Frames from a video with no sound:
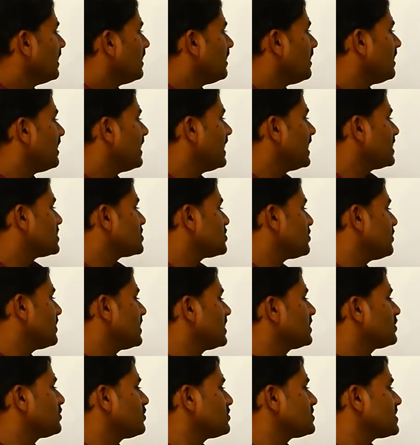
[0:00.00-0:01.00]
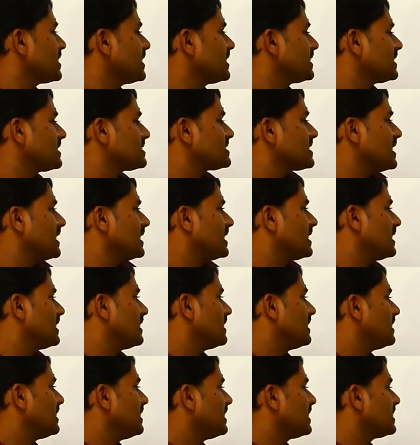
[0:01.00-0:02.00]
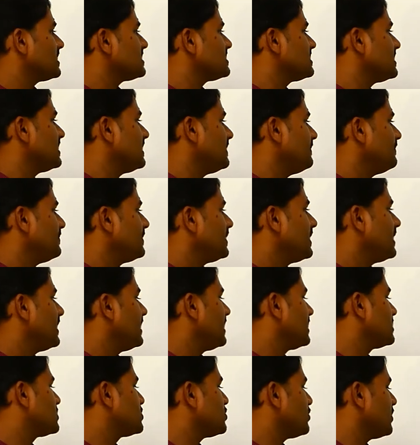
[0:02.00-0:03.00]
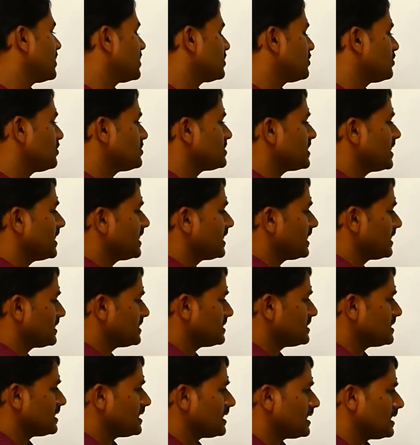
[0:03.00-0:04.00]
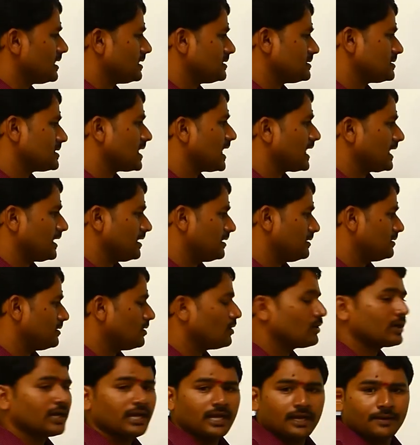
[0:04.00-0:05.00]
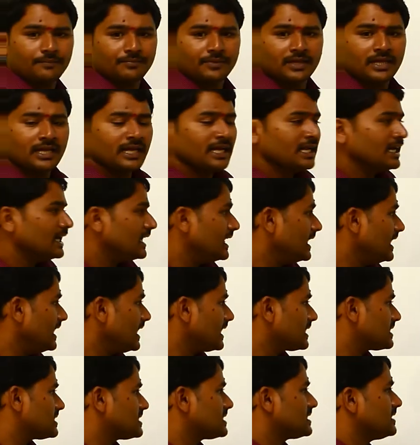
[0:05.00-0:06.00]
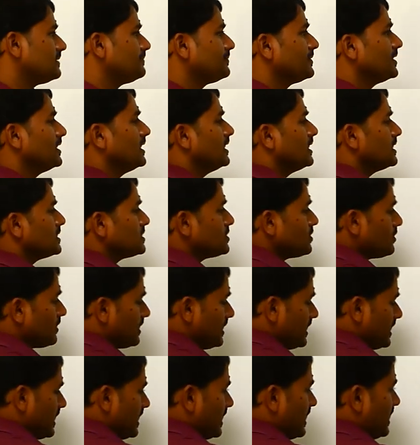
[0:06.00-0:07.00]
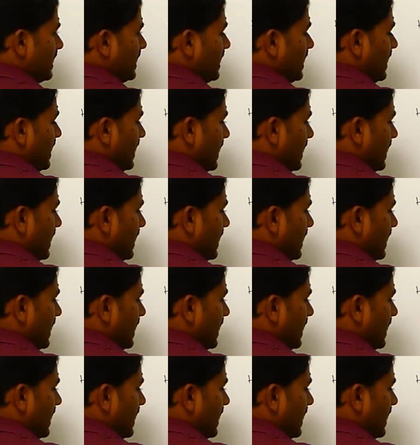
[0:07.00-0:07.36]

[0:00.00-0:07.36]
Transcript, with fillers: uh, exoerythrocytic cycle. Let us see exoerythrocytic cycle. Okay, now next. So here